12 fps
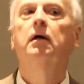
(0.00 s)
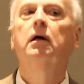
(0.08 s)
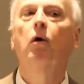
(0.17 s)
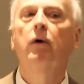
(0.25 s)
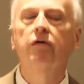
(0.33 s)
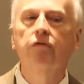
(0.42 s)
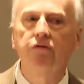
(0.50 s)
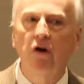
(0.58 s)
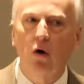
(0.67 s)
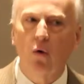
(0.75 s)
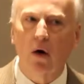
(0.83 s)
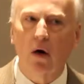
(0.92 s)
going
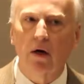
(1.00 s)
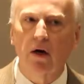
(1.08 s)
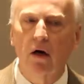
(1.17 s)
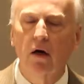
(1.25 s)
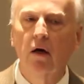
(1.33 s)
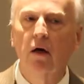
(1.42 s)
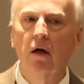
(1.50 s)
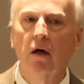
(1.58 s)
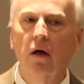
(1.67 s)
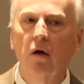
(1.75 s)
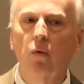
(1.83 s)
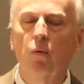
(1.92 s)
forward,
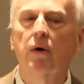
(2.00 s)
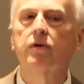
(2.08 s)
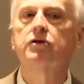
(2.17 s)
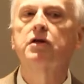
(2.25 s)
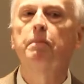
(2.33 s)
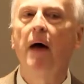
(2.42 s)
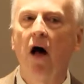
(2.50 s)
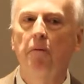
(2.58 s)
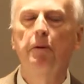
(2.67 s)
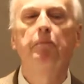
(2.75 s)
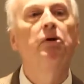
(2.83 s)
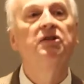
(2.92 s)
where there's a
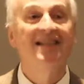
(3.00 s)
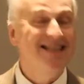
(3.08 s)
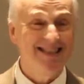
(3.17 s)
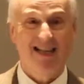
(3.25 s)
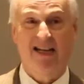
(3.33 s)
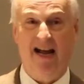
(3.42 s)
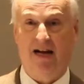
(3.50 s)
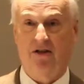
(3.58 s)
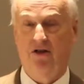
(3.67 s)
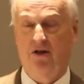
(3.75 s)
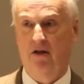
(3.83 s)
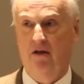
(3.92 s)
palpable
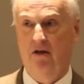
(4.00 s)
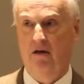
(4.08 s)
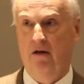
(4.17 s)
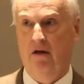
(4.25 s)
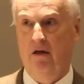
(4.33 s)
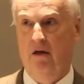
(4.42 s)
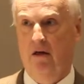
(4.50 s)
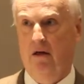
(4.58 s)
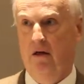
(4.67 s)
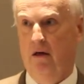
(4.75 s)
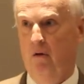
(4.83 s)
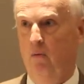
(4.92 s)
disconnect,
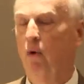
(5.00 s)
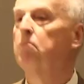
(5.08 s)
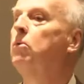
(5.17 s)
where